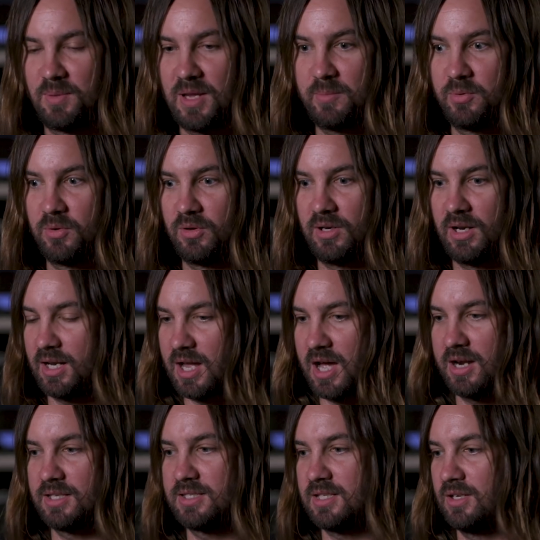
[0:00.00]
People, like
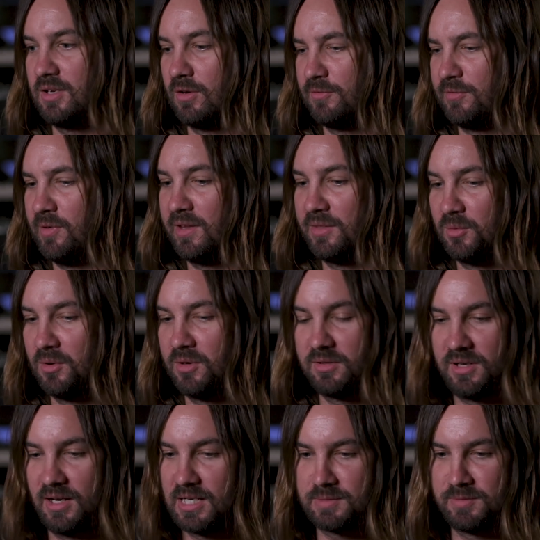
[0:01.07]
artists I know from around the
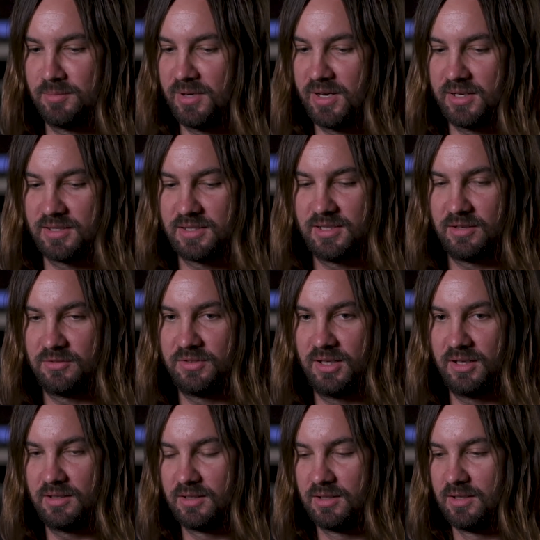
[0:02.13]
world, ask me about it and stuff
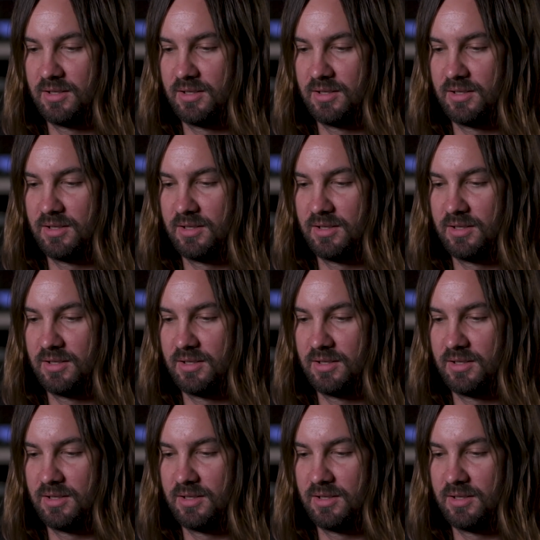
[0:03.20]
now.